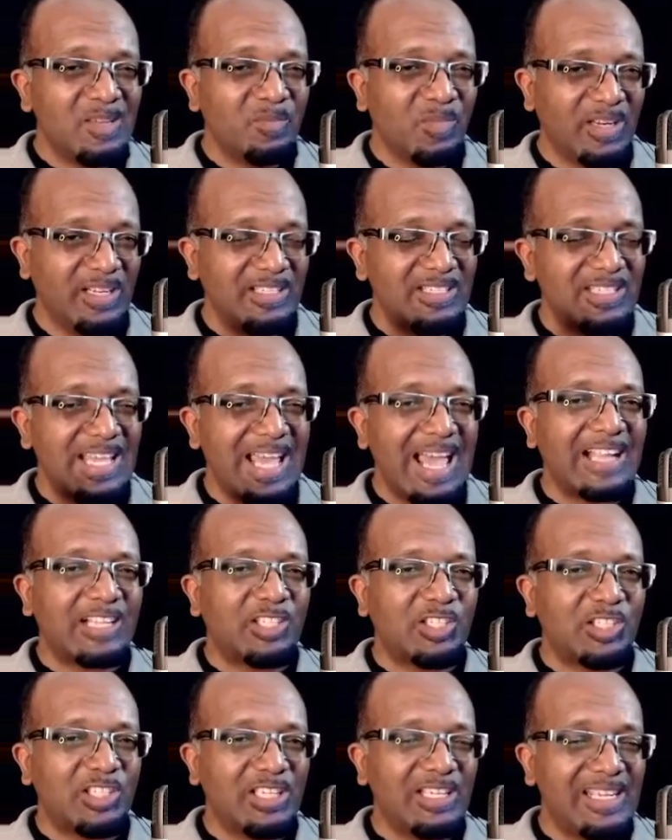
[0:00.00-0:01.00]
but it's
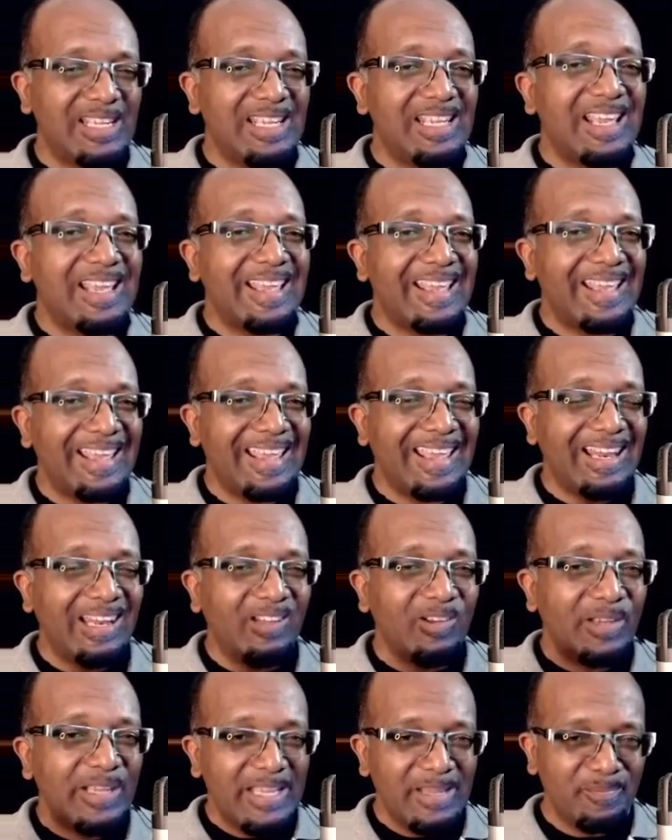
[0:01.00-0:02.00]
actually
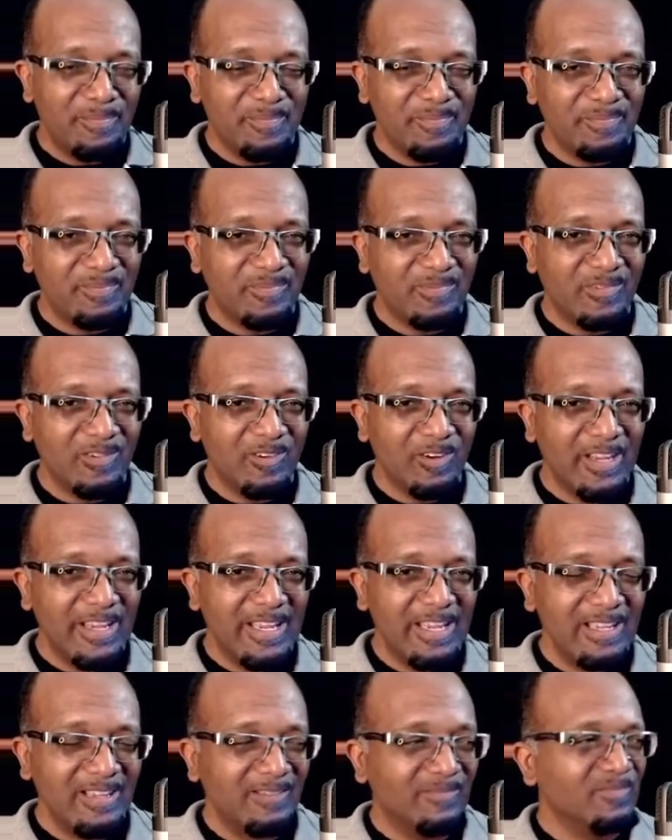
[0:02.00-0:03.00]
Elohim.
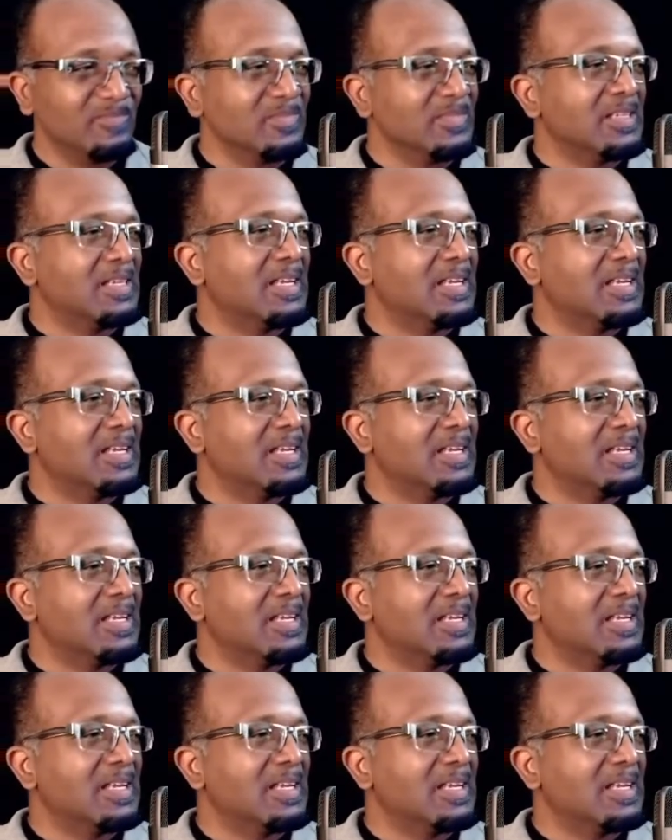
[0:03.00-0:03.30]
Okay?